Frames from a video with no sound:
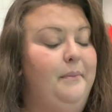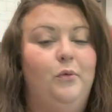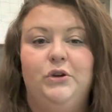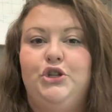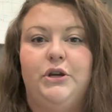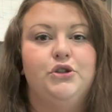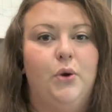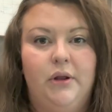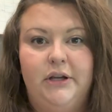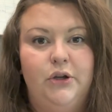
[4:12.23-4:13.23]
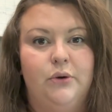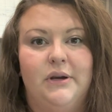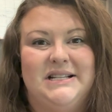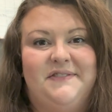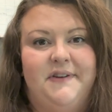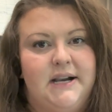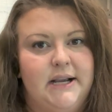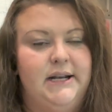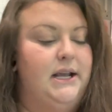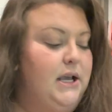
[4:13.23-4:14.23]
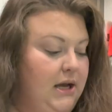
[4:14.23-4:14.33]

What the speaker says: which you can totally do. It's fine.